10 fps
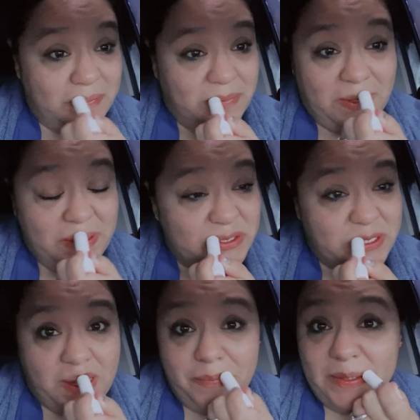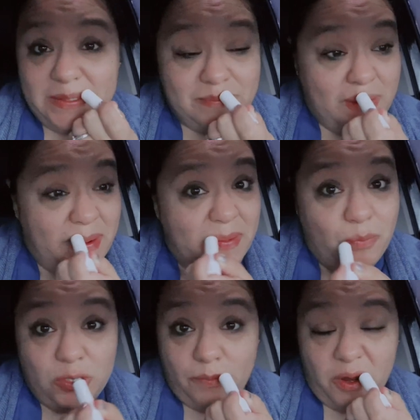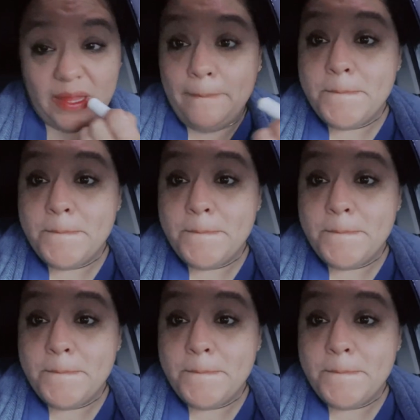get in shape because it's my baby boy's birthday.